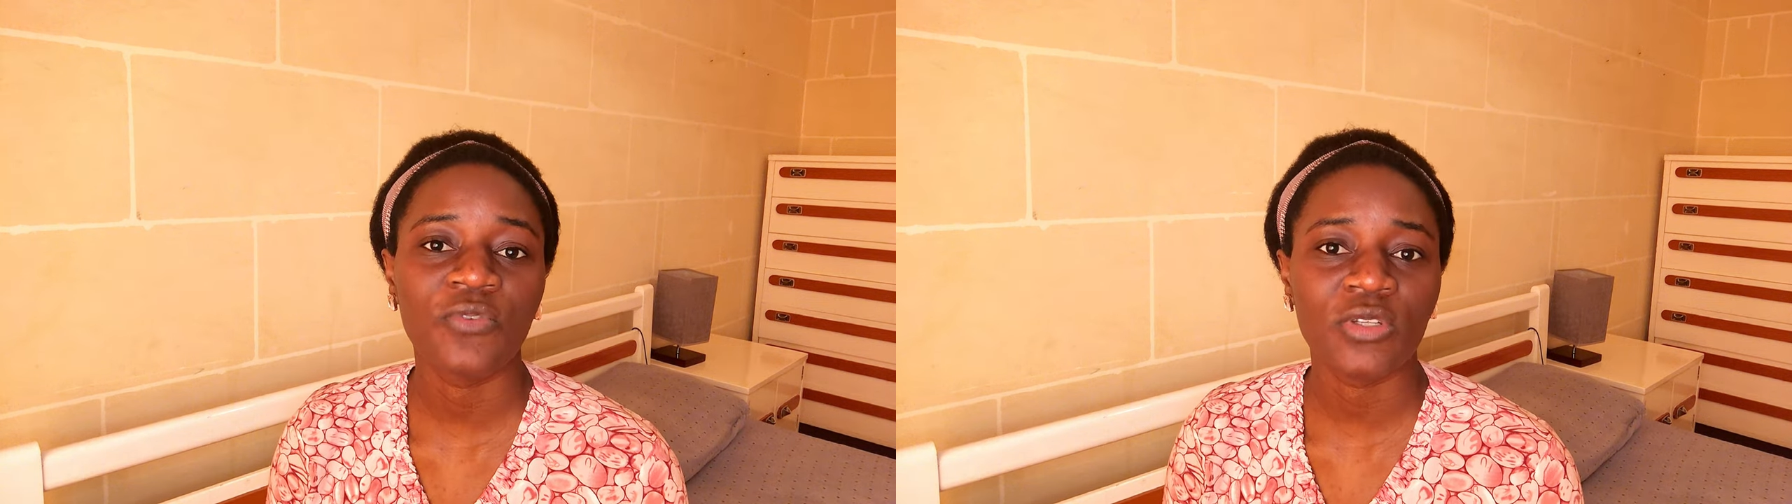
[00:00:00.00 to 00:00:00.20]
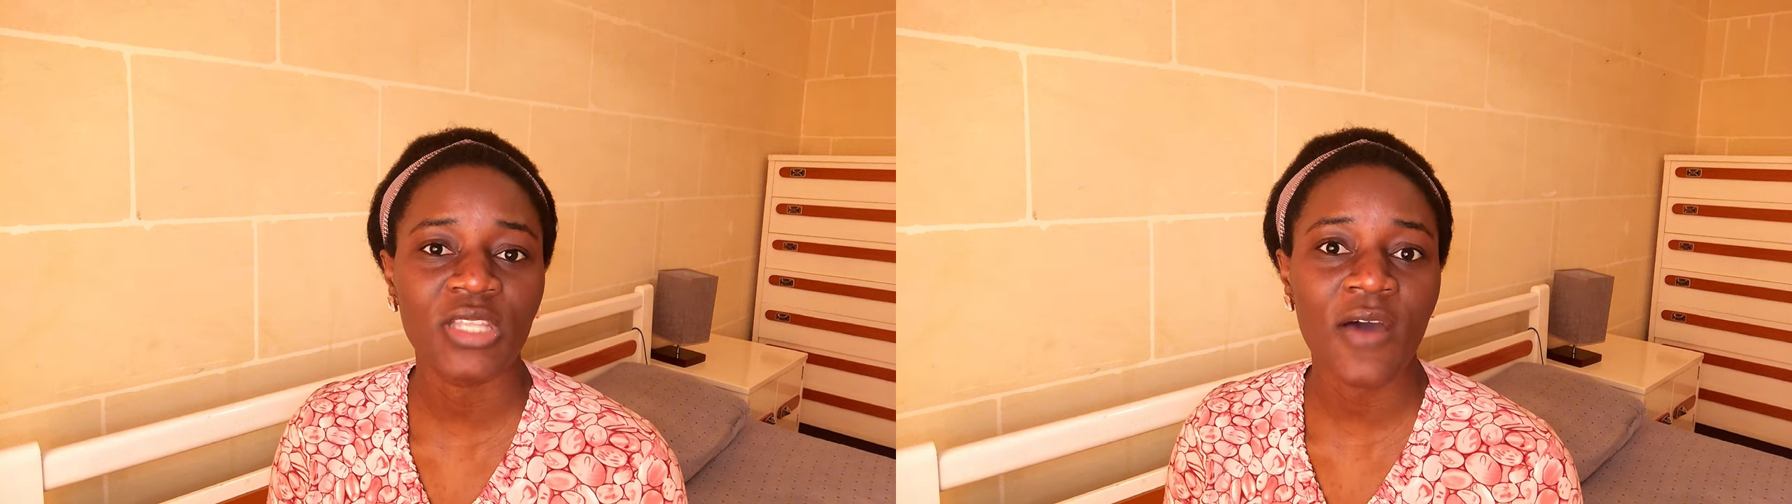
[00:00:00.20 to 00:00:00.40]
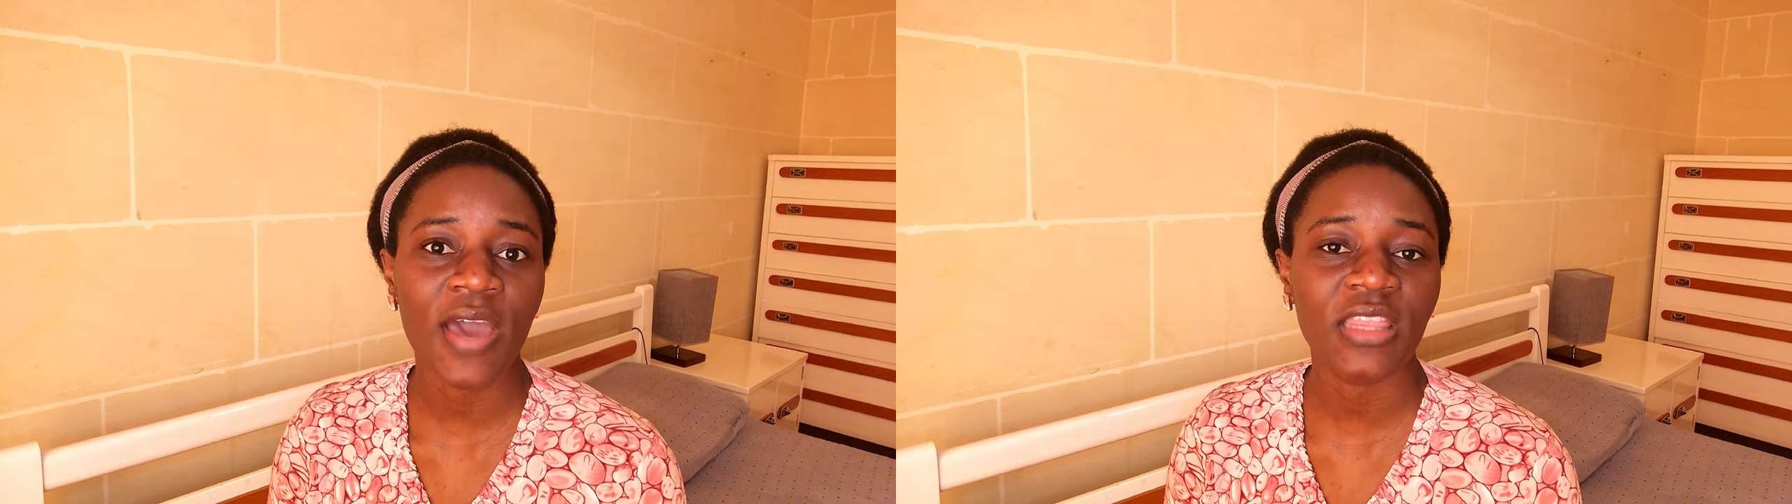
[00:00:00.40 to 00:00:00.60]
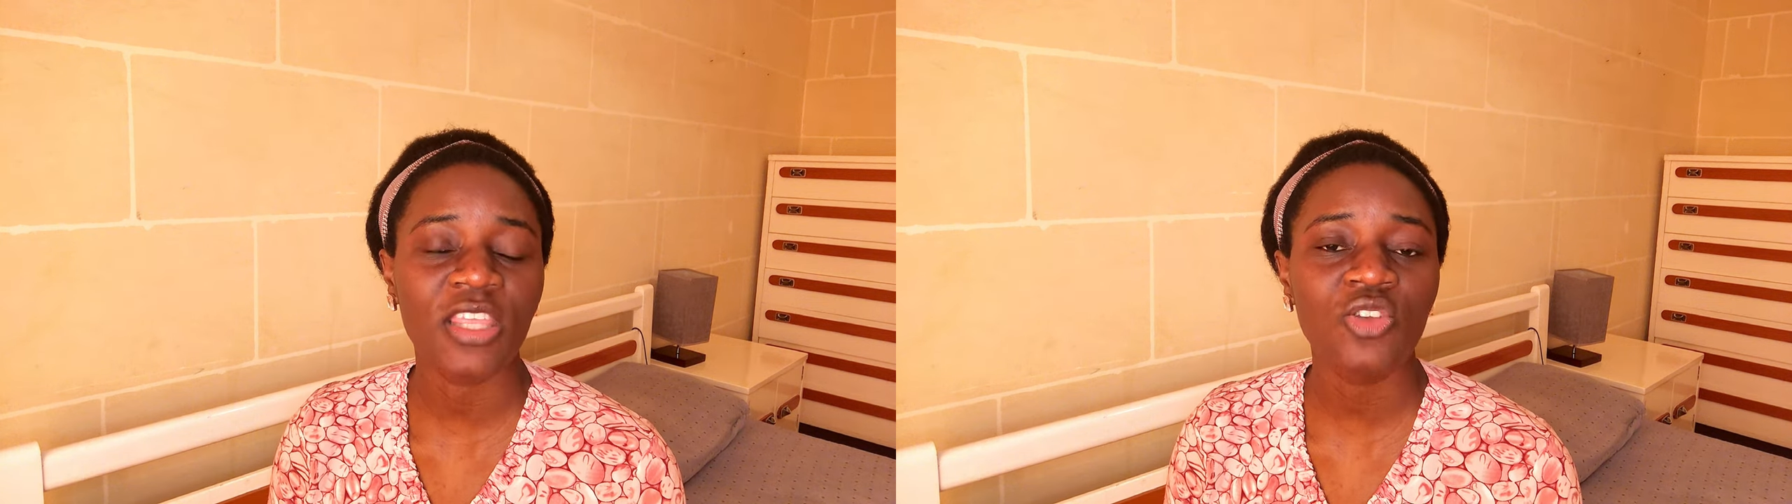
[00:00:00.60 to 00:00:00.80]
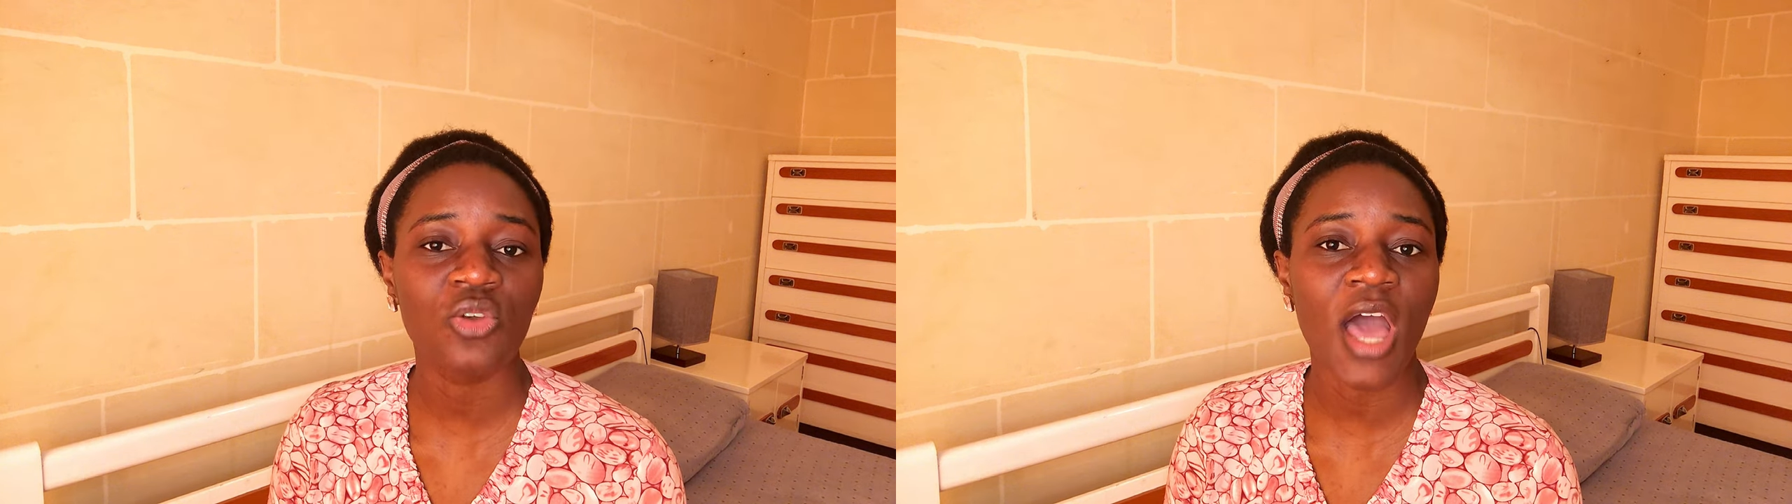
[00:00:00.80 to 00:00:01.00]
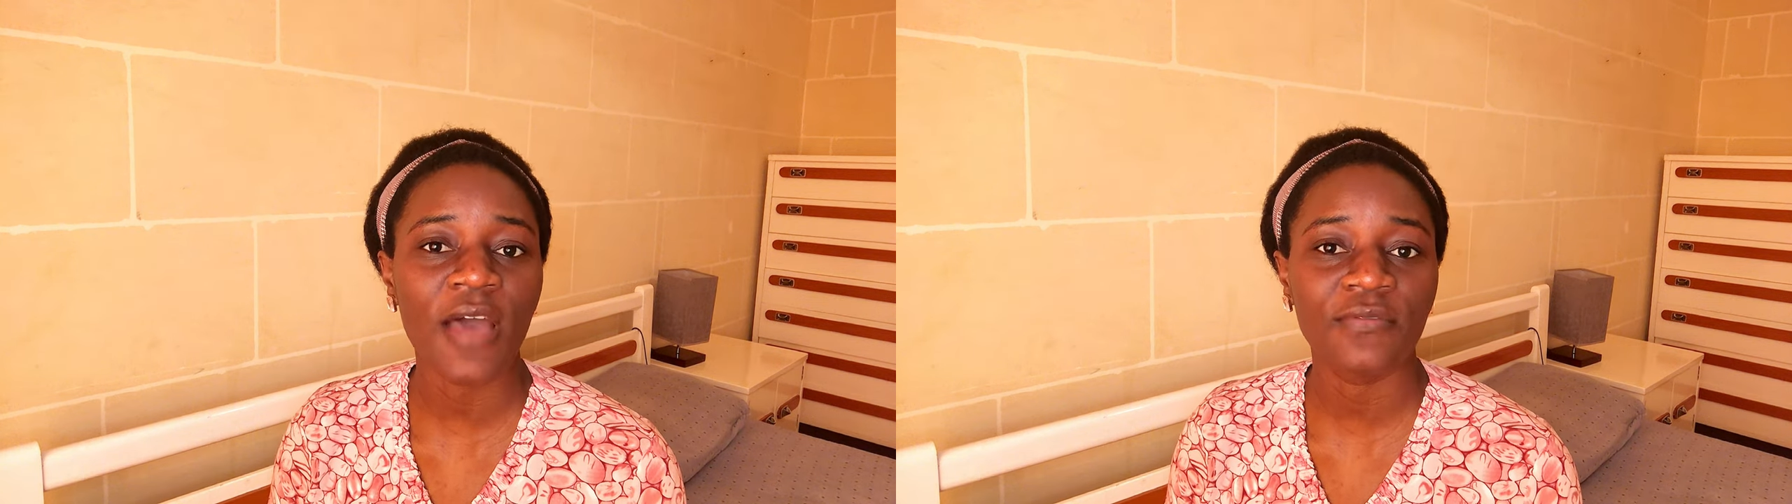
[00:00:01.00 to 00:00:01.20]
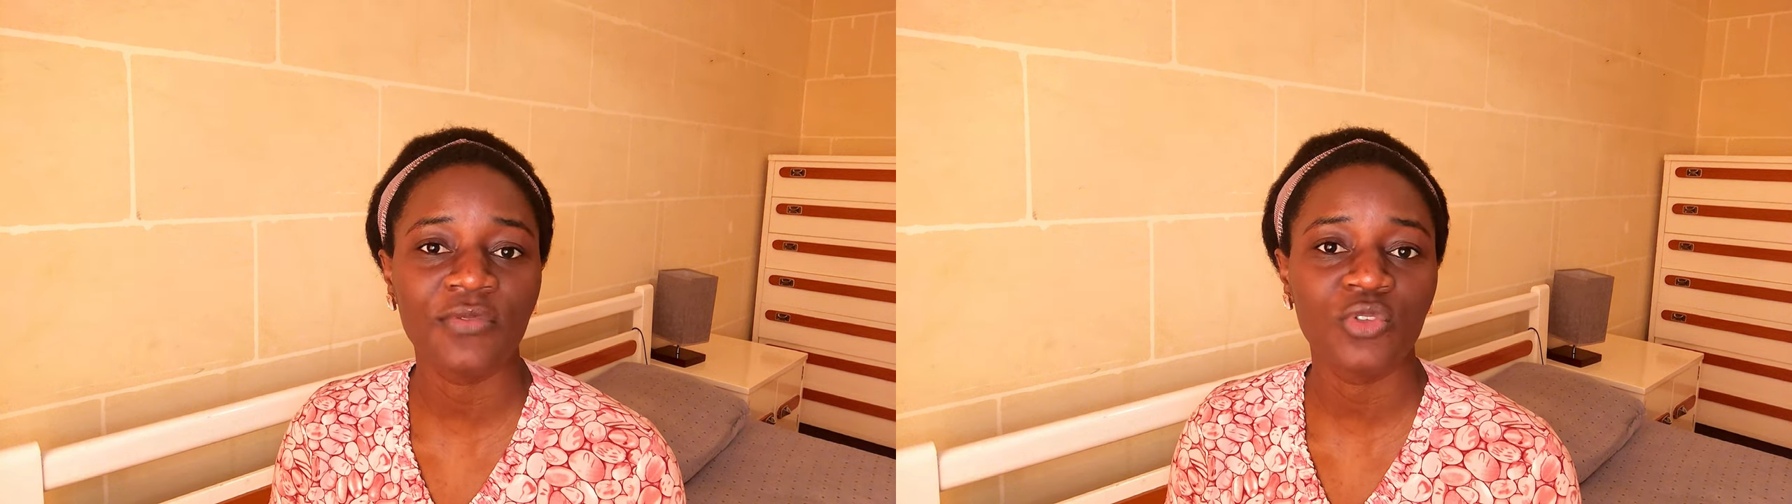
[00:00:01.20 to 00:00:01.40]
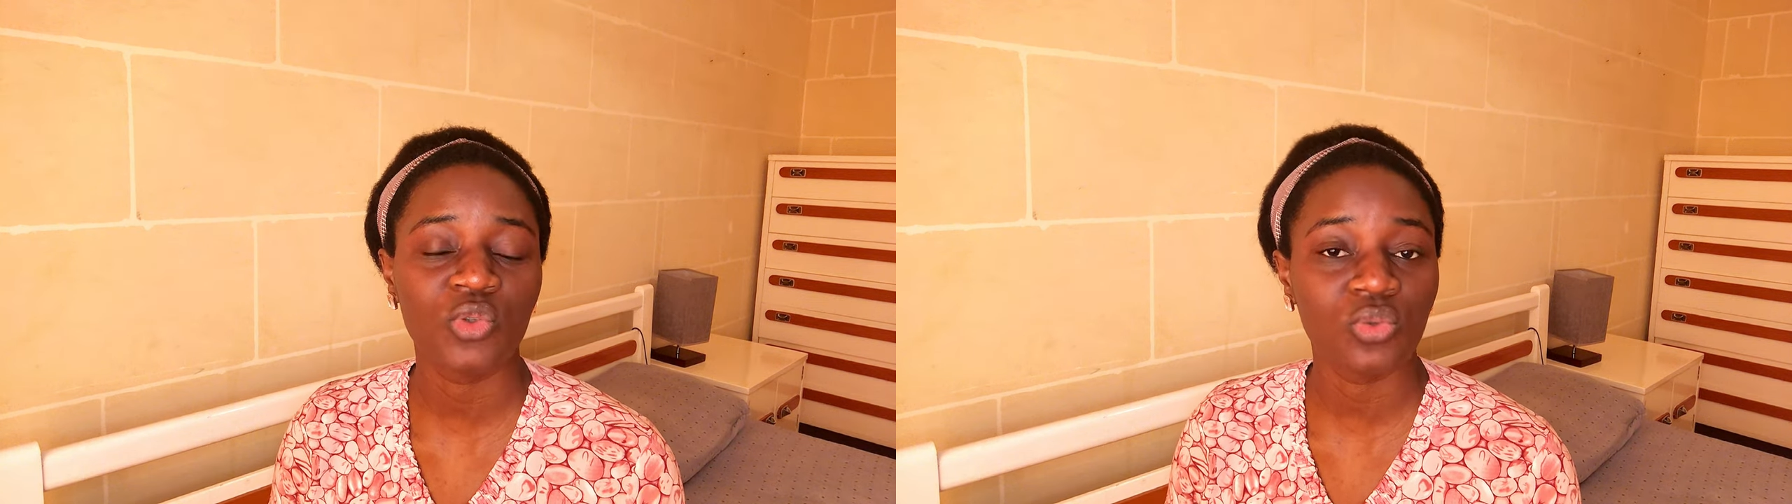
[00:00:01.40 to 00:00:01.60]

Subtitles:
for now, I think you